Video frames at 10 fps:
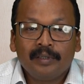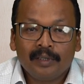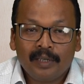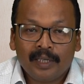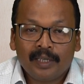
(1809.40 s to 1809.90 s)

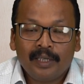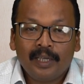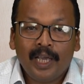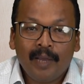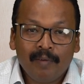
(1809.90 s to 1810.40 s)
like
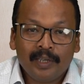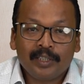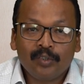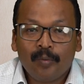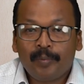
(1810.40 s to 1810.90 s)

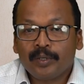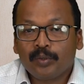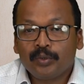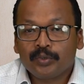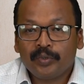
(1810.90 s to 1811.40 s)
MIT
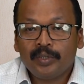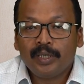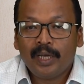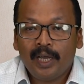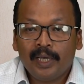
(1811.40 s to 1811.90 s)
OpenCourseWare
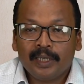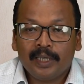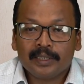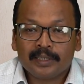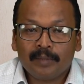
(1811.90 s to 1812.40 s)
and
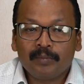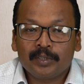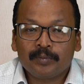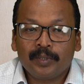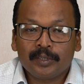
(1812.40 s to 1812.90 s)

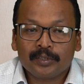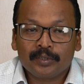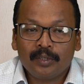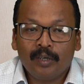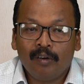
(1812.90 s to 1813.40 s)
establishment
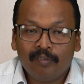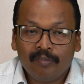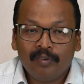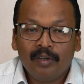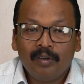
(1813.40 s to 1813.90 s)

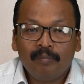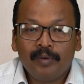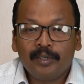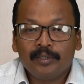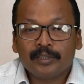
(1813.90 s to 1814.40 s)
of
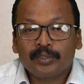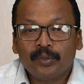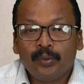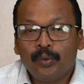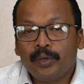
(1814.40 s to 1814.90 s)
various
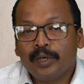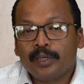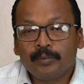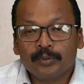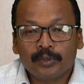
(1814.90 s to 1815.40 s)
OER
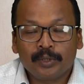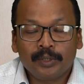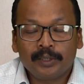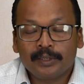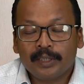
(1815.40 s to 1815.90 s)

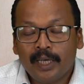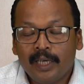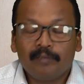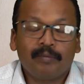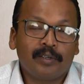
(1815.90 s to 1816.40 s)
repositories
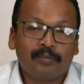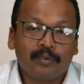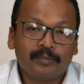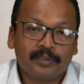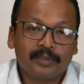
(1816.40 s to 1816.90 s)
and
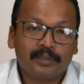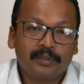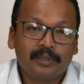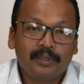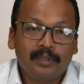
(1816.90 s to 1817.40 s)
platforms.
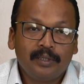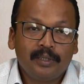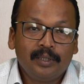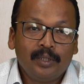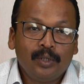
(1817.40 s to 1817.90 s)

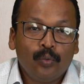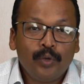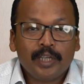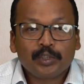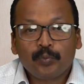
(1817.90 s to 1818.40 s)

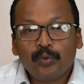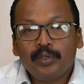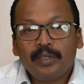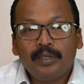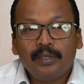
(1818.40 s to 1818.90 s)
We
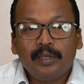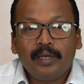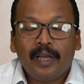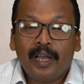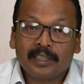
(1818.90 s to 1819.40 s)
explored
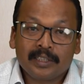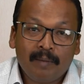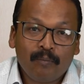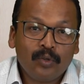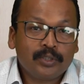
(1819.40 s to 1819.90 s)

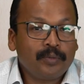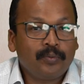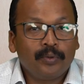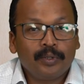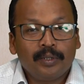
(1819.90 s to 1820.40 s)
examples
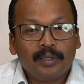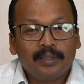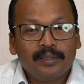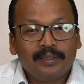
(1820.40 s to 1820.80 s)
of OER,